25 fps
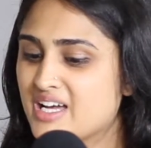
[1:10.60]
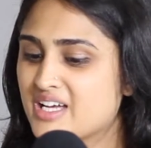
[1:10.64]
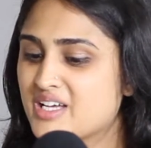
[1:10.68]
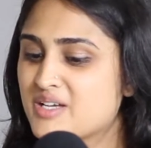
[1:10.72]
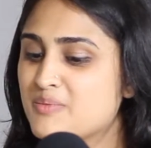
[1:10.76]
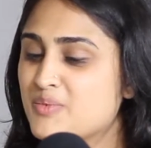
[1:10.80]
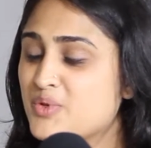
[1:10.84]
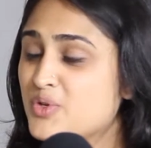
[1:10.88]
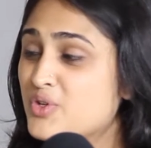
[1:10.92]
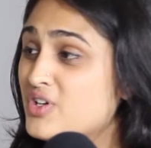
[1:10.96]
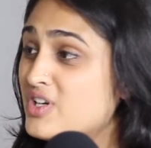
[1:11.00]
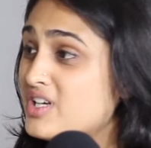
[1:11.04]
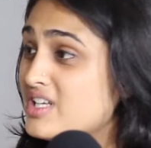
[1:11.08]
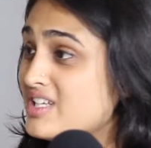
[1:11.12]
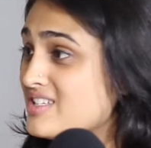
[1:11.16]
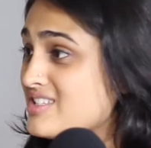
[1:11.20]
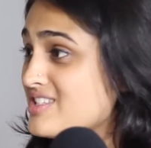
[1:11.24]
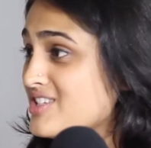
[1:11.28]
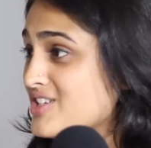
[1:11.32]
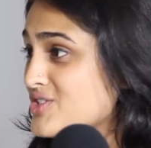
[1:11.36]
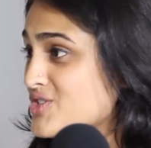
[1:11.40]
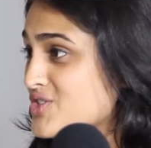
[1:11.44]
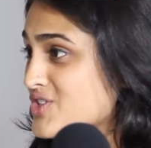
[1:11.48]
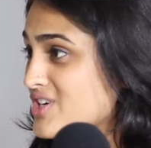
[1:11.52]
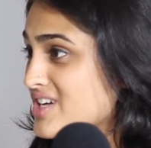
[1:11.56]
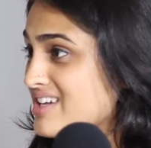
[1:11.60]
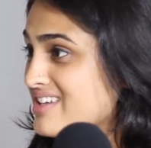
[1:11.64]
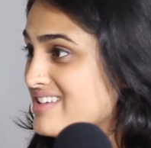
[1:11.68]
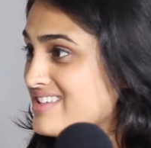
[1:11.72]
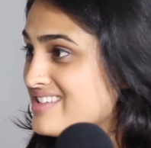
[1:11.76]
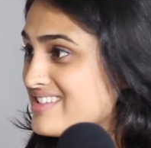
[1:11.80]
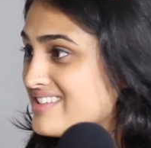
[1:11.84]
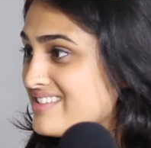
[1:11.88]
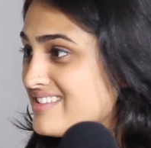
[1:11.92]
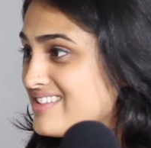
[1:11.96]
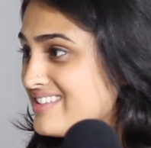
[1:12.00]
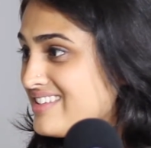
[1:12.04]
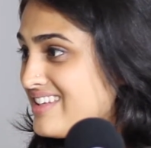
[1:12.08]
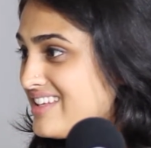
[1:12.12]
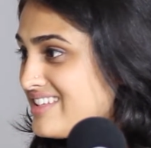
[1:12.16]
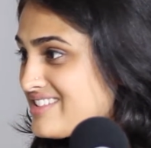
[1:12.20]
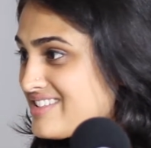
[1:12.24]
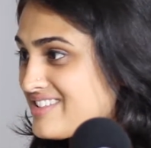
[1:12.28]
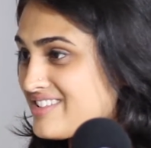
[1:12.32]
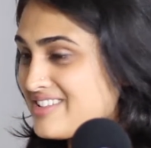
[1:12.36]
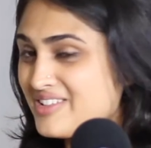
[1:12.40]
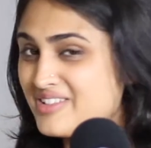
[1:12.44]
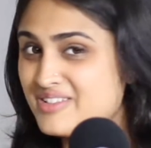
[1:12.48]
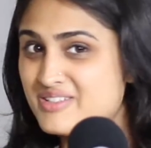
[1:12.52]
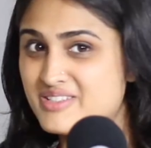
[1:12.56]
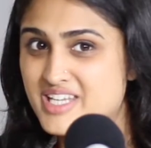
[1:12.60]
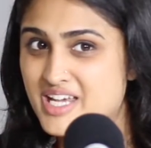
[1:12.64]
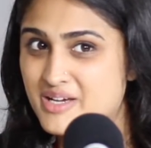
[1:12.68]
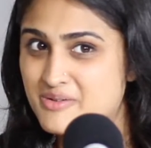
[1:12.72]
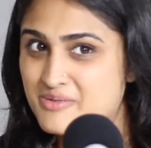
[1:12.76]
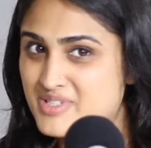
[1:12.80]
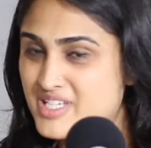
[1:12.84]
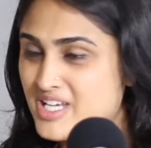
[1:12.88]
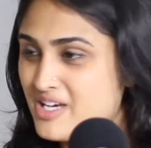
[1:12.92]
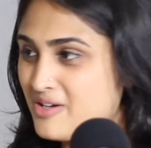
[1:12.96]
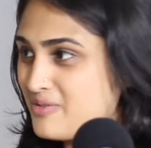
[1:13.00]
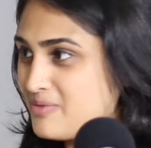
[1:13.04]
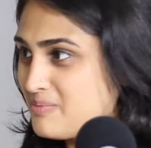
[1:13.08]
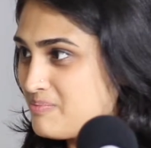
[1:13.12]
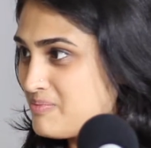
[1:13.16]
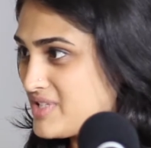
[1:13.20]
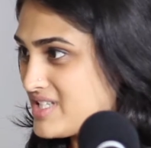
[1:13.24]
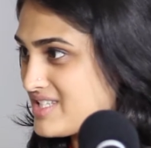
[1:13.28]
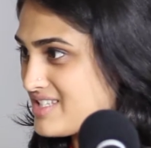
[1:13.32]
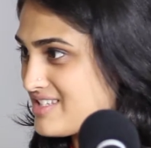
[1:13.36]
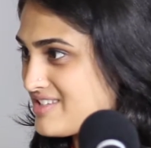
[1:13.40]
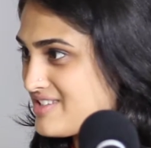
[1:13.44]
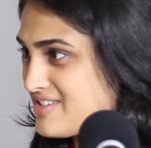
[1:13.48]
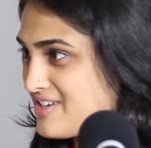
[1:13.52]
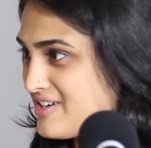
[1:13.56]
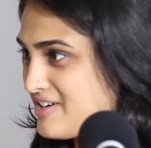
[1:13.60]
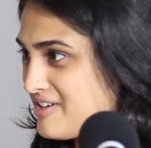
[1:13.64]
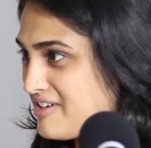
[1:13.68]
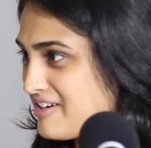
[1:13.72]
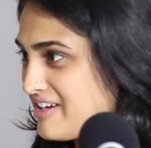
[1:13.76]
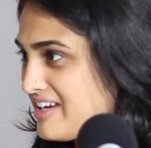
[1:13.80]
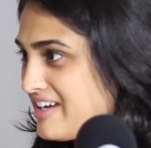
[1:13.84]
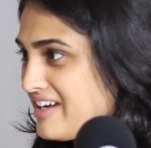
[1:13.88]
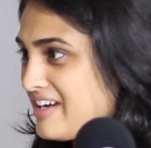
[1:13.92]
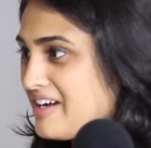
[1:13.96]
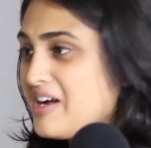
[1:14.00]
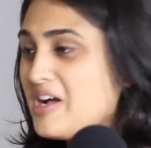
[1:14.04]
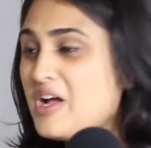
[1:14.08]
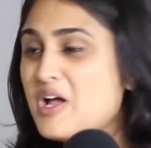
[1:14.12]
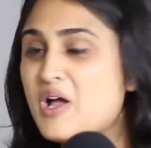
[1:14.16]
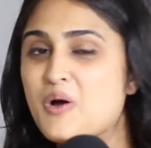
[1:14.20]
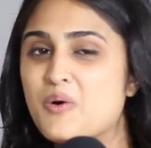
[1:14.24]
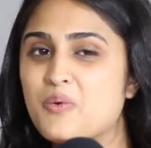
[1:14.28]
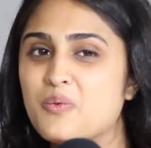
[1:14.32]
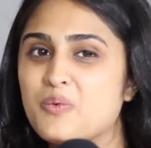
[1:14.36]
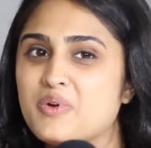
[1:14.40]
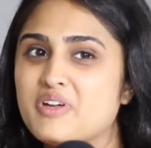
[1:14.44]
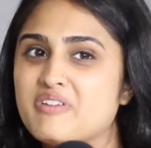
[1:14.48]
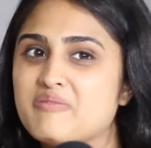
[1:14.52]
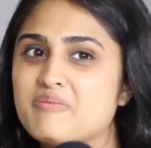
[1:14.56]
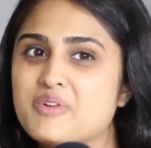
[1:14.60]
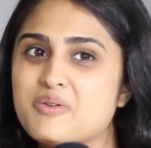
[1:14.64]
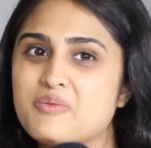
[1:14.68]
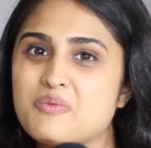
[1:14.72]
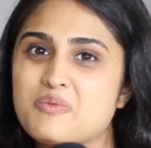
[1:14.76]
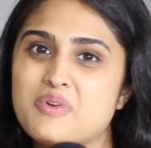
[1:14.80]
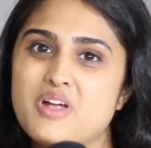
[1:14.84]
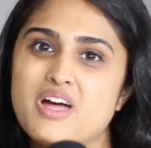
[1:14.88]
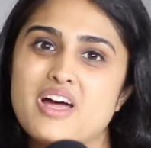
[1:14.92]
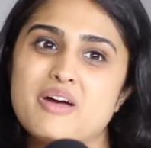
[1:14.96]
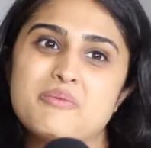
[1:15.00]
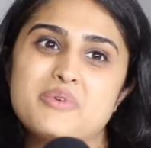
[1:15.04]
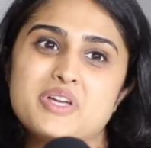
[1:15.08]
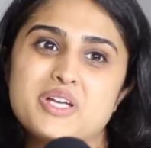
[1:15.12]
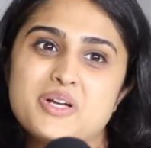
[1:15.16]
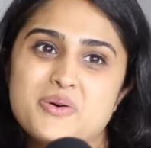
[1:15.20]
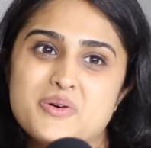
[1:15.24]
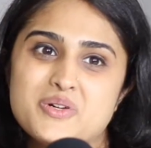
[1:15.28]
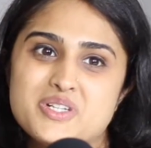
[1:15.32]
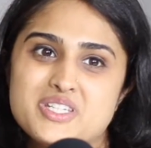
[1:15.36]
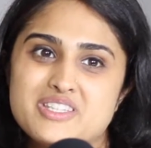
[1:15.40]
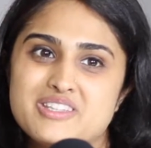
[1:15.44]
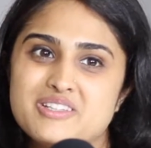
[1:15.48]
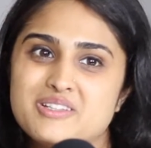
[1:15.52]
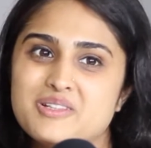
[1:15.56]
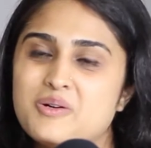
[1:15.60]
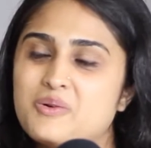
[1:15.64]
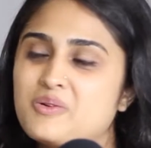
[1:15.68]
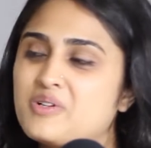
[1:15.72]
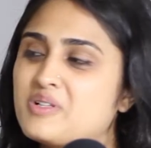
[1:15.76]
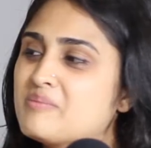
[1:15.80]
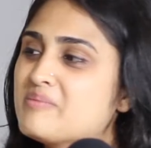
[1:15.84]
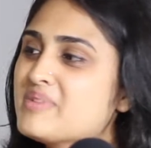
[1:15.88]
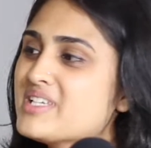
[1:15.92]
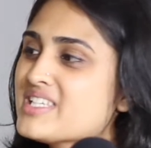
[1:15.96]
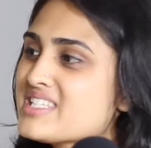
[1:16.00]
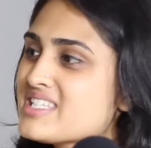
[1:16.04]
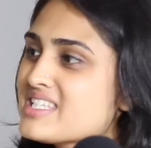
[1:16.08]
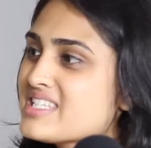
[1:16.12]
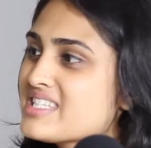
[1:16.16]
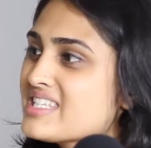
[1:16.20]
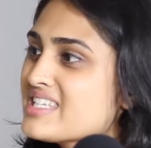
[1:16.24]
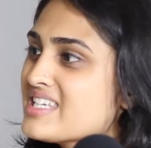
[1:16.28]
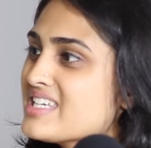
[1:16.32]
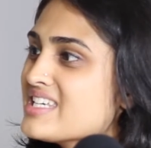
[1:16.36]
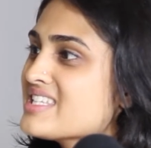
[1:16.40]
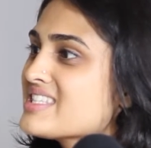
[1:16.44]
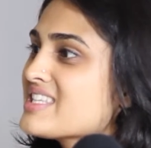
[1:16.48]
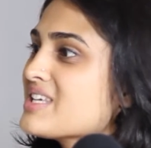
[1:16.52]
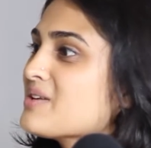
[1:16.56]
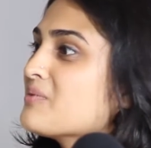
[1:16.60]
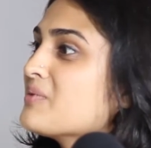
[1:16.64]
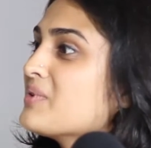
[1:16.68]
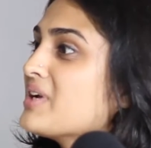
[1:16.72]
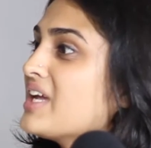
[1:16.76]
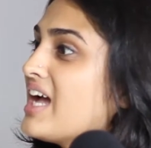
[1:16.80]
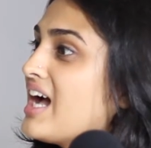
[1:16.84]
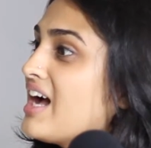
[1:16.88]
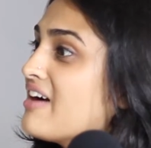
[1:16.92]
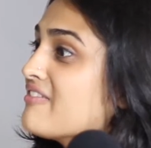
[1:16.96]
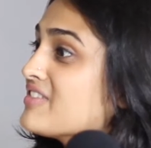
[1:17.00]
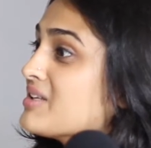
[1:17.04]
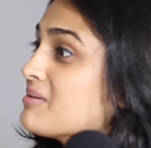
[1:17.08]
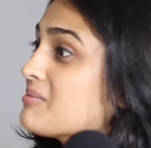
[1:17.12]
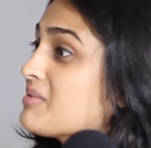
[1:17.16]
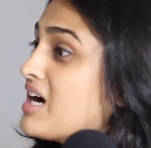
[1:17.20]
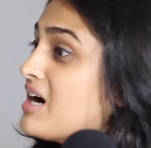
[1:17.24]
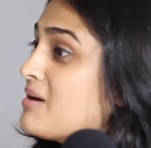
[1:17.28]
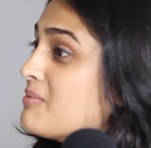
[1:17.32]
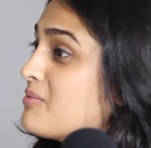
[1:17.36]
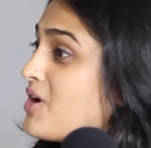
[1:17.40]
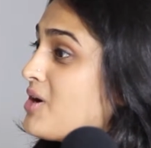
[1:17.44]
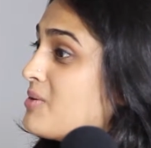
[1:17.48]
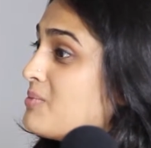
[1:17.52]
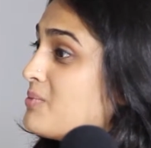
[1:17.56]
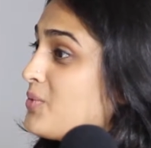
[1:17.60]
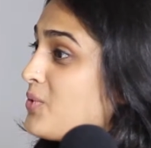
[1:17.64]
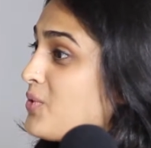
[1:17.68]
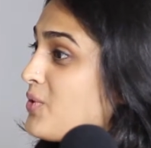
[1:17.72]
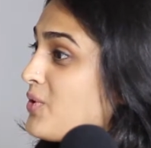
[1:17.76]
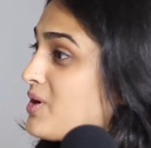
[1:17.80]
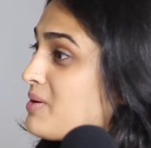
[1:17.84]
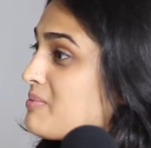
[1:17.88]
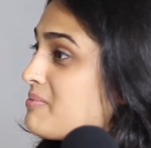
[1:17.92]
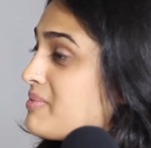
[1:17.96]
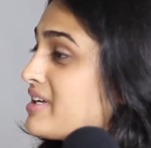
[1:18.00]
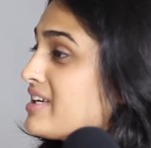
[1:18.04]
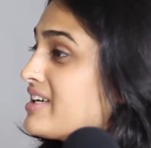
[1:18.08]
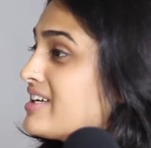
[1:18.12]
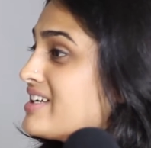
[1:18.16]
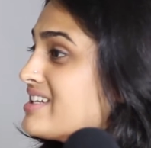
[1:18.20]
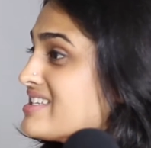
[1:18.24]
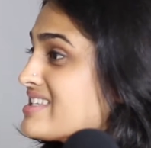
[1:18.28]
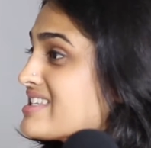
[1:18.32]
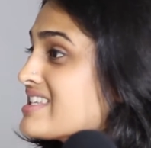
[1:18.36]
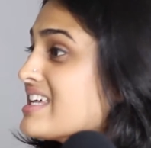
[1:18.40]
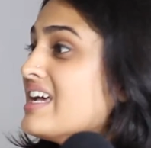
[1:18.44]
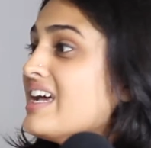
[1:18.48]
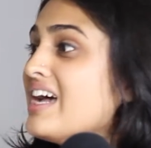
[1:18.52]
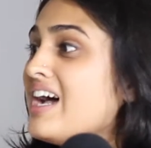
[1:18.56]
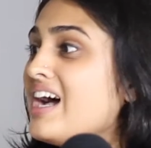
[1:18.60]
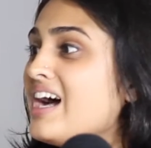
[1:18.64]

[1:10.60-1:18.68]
communities such as the London downtown business area. We go into the local businesses and we have them come on board because